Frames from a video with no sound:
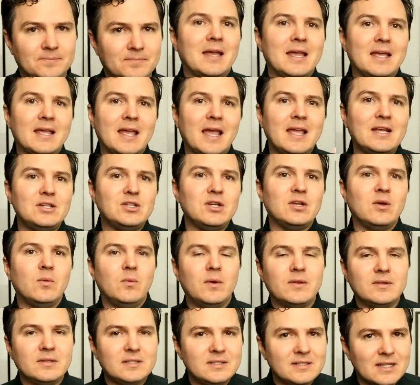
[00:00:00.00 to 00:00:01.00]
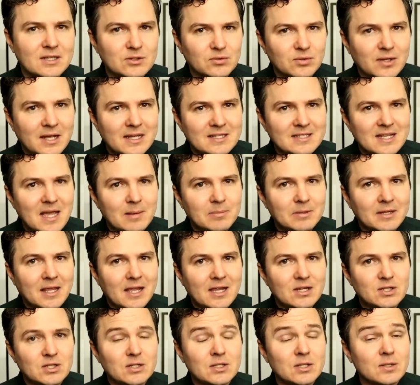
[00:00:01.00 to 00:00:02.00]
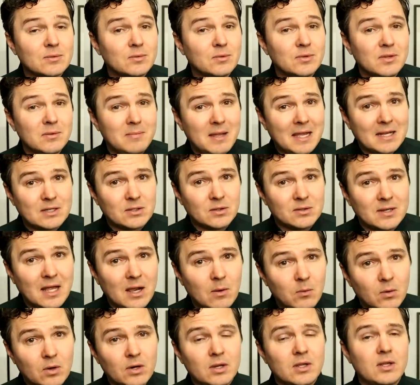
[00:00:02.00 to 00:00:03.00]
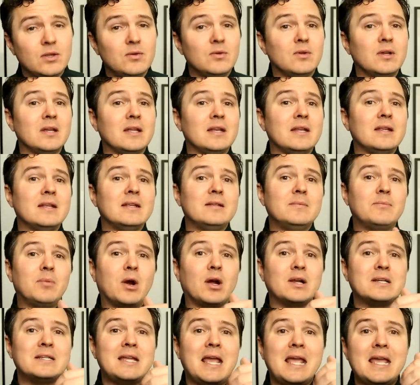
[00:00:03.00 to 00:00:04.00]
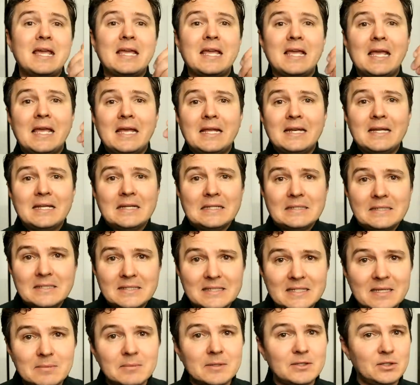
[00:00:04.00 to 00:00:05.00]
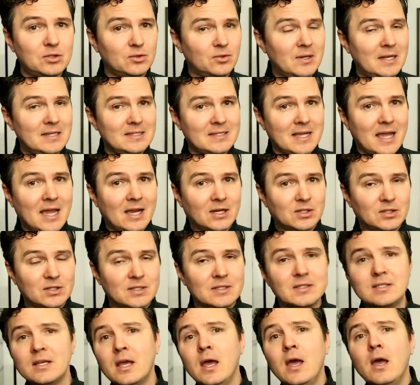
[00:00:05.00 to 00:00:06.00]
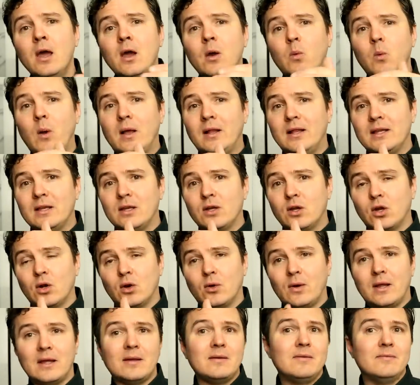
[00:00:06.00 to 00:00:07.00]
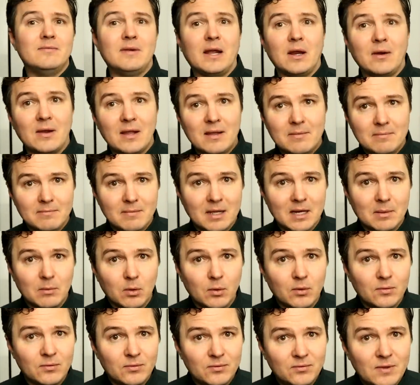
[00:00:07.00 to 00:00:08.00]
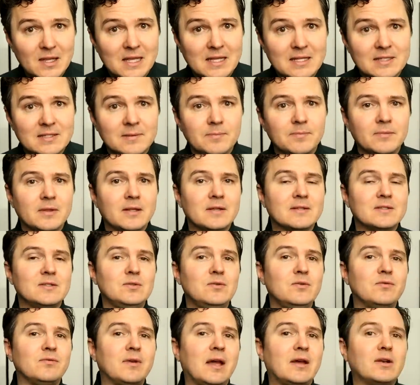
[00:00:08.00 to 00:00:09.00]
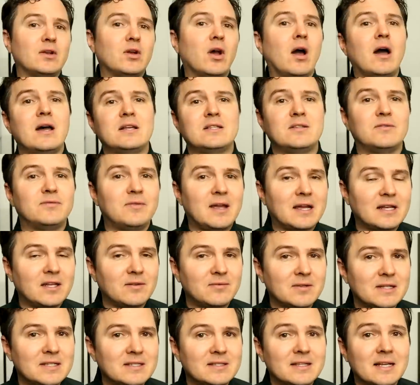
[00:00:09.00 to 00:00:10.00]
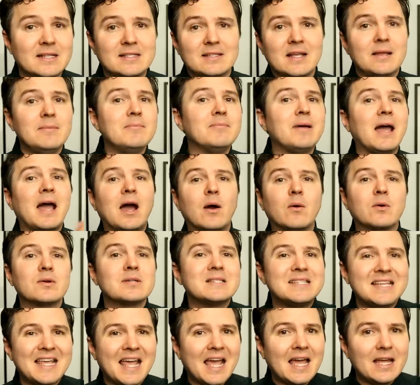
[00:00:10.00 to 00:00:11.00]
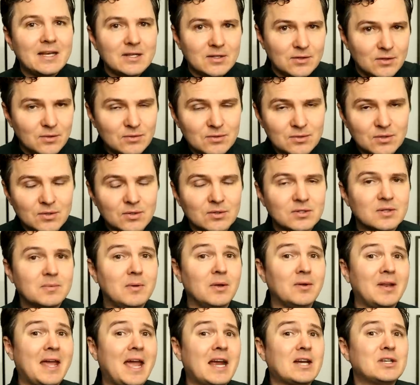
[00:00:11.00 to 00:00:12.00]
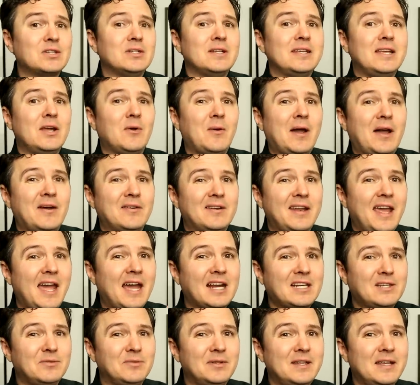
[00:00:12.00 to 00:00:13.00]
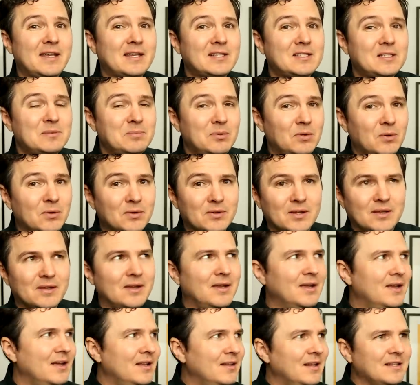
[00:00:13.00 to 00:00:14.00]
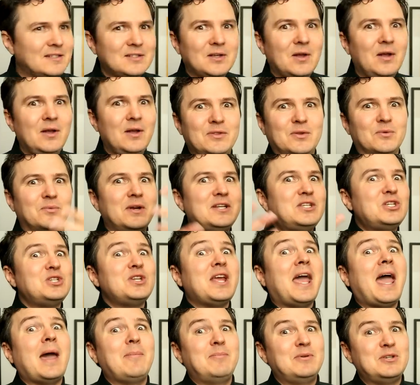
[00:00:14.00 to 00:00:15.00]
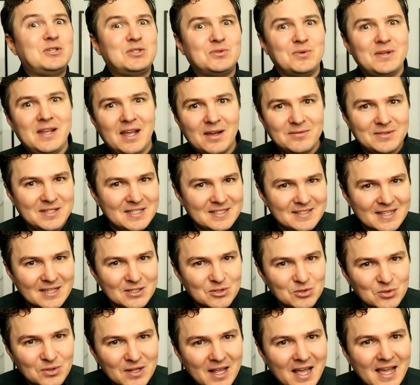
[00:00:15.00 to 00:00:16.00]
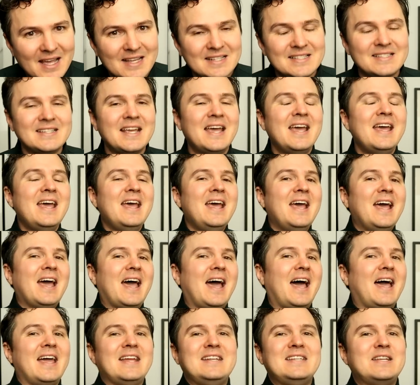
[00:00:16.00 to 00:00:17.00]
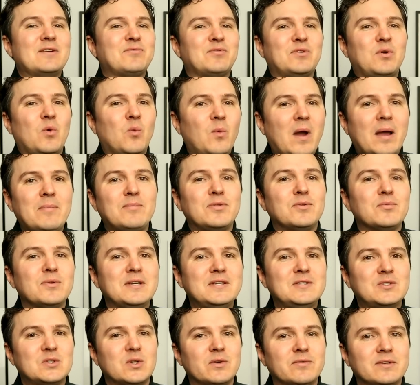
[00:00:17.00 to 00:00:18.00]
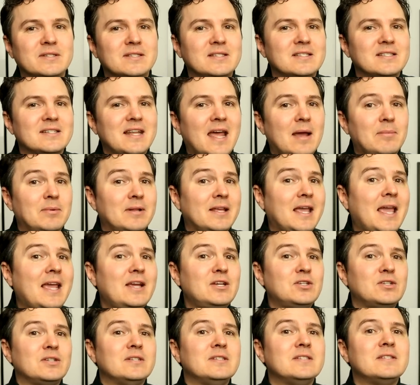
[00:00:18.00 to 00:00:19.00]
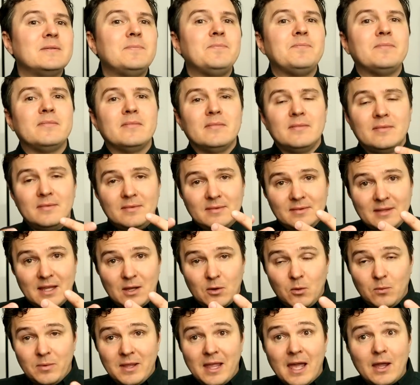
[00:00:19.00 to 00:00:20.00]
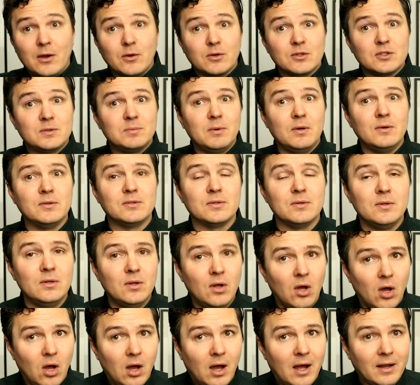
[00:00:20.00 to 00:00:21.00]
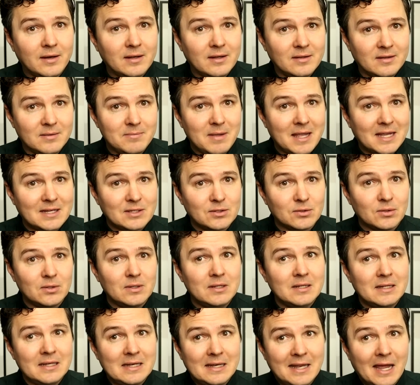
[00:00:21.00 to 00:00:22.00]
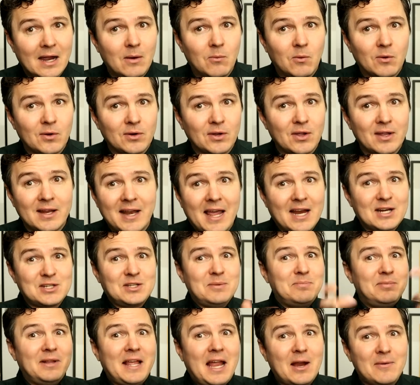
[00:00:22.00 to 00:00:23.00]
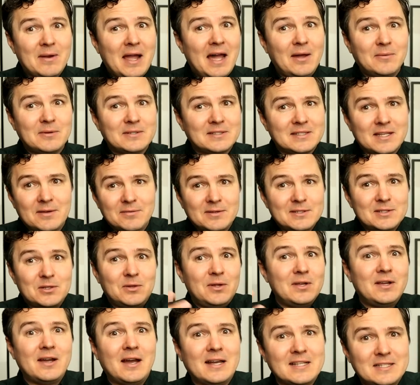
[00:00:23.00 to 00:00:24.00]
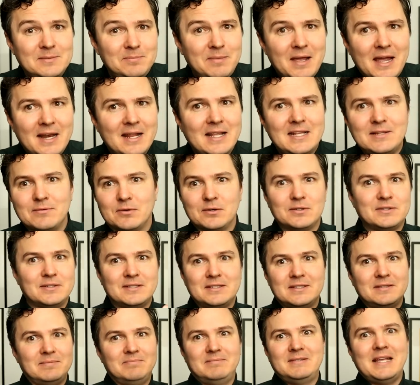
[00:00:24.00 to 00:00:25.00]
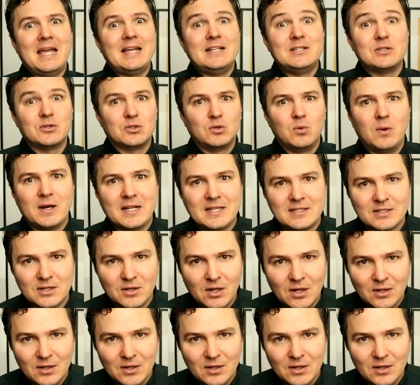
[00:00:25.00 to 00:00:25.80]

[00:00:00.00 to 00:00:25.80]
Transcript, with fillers: By engaging with decentralized applications through the Mantle network, you can partake in seamless transactions while incurring very minimal fees. This newfound cost effectiveness thus empowers the end user to be able to actually go out and actively explore the, let's it the rich tapestry of decentralized uh, and different Web3 services and applications that will be at your disposal on the Mantle network. You can actually play around with stuff because it only costs pennies versus tens or twenties of